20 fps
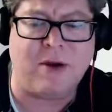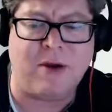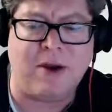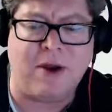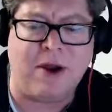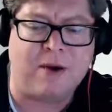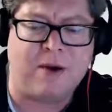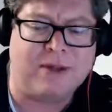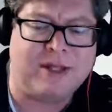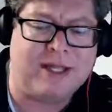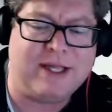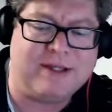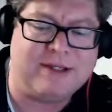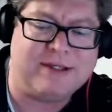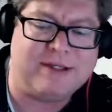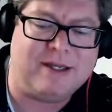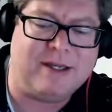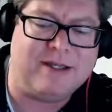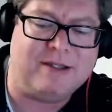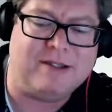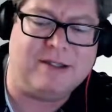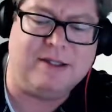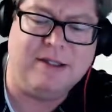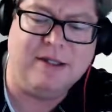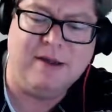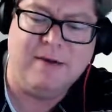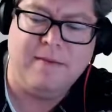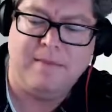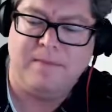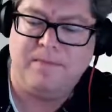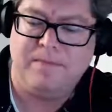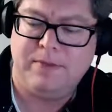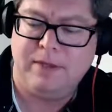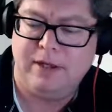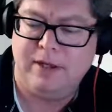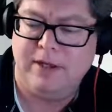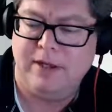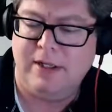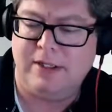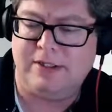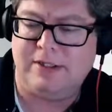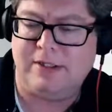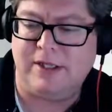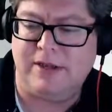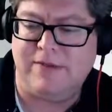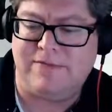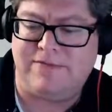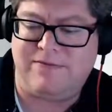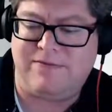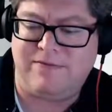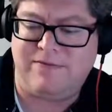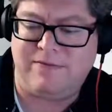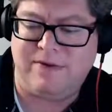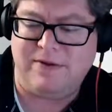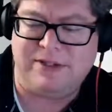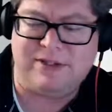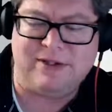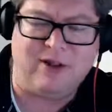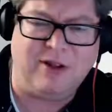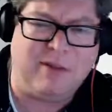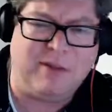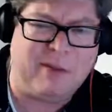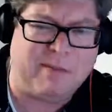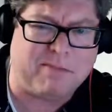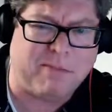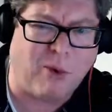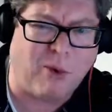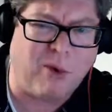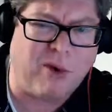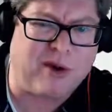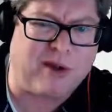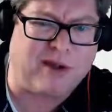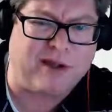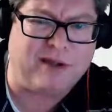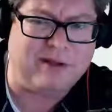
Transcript: on with this. It it's if it's a little bit boring.